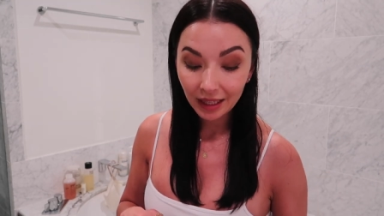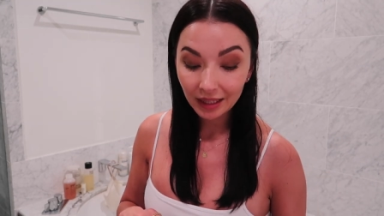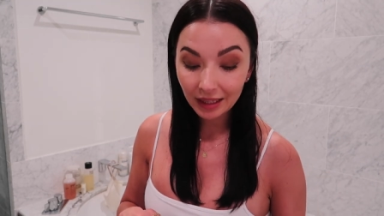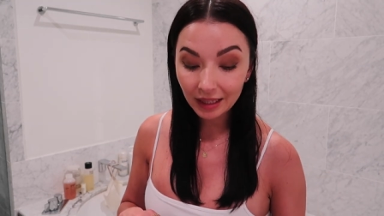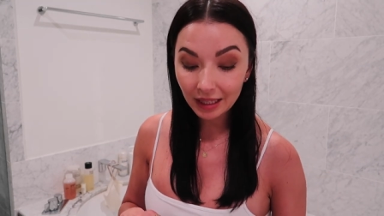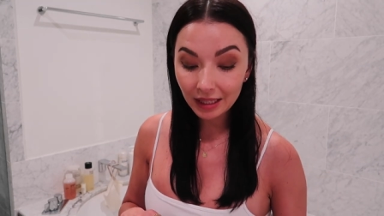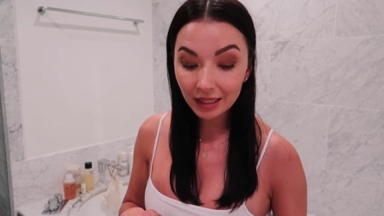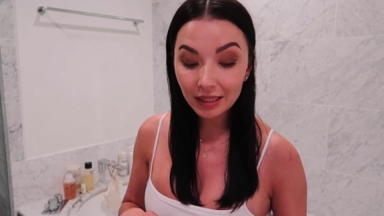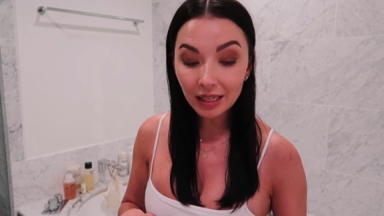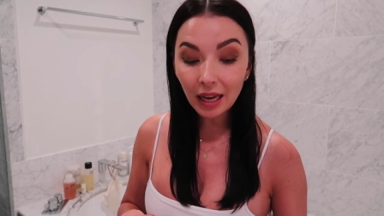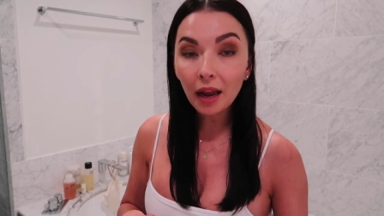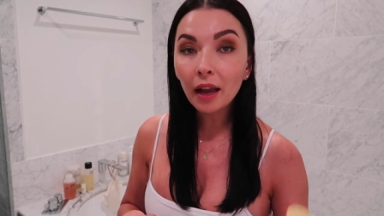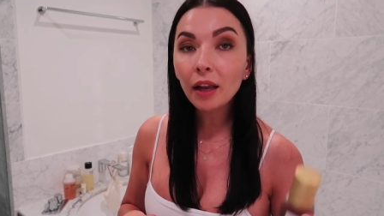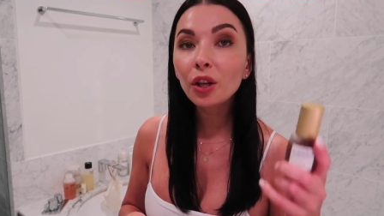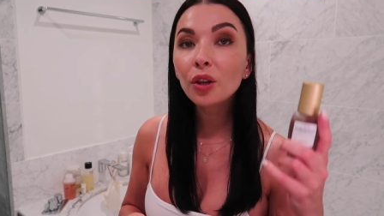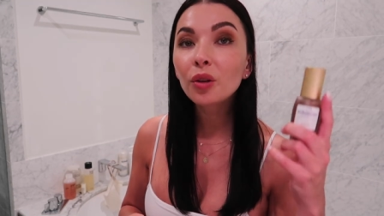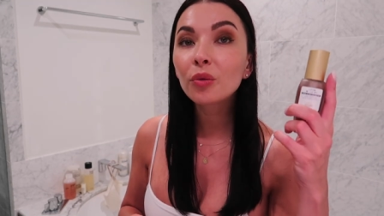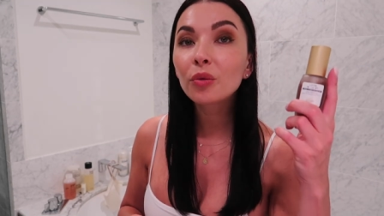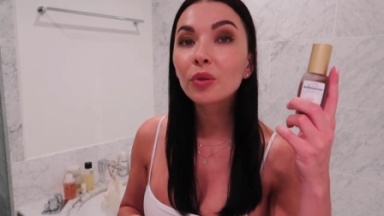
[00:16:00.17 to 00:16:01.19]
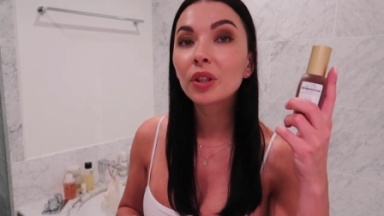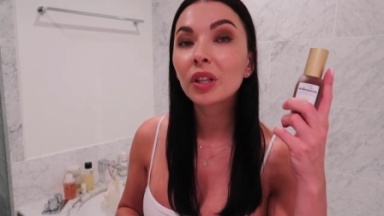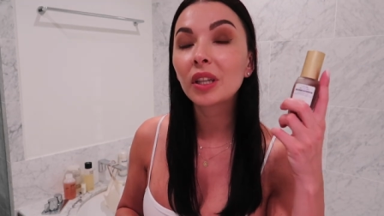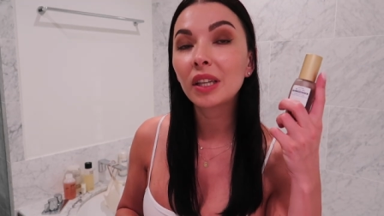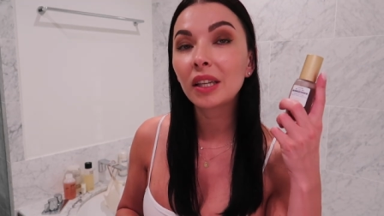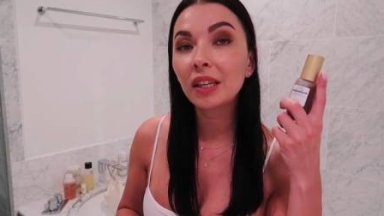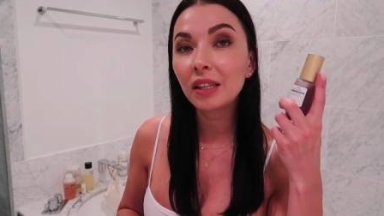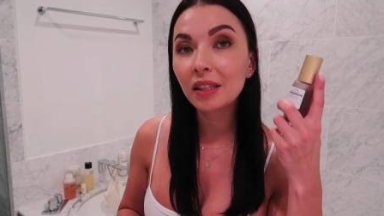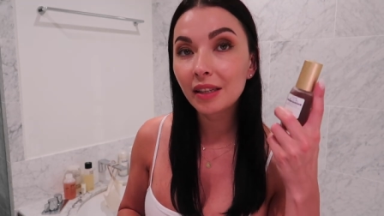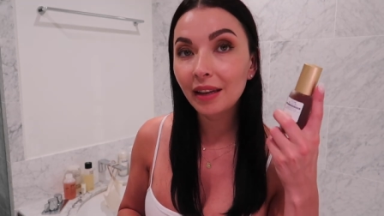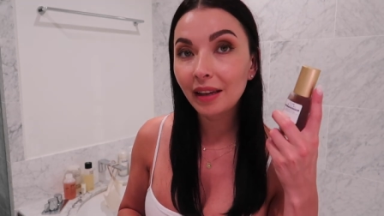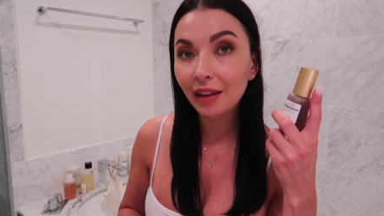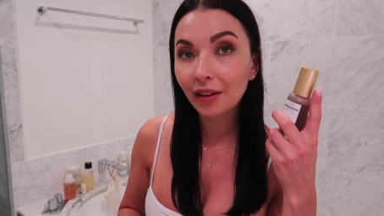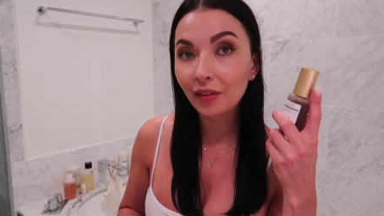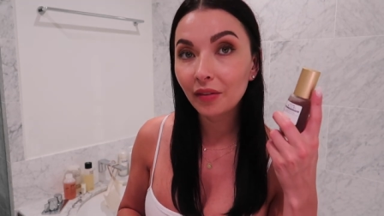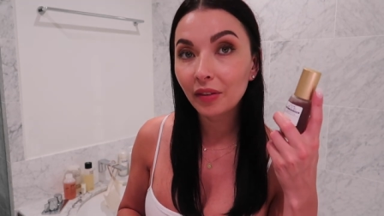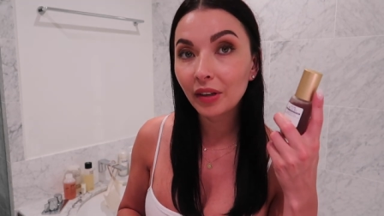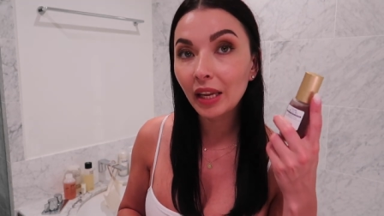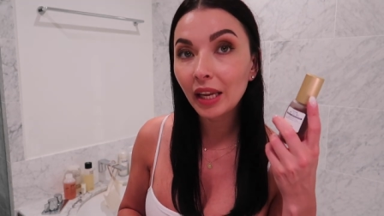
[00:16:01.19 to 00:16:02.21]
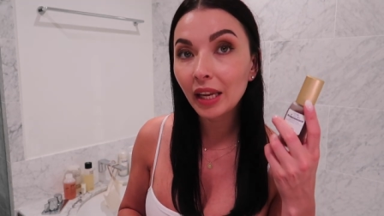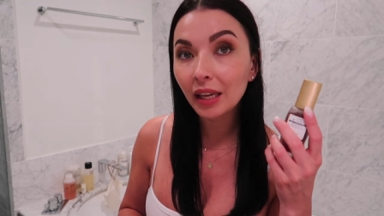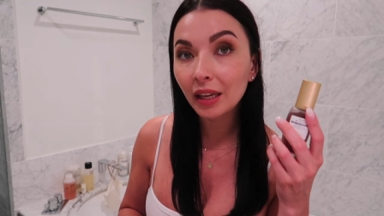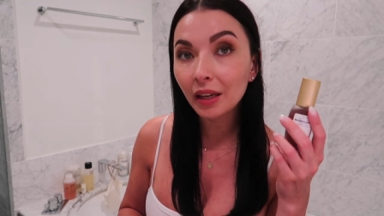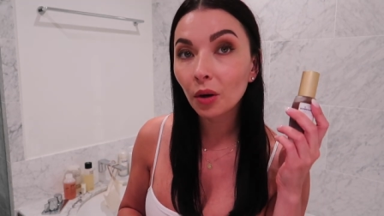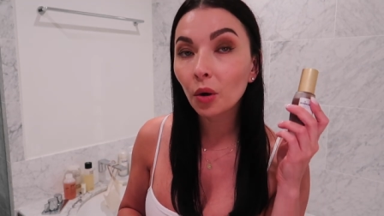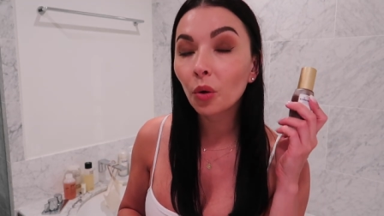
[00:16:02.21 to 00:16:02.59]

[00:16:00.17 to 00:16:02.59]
this I use in the evening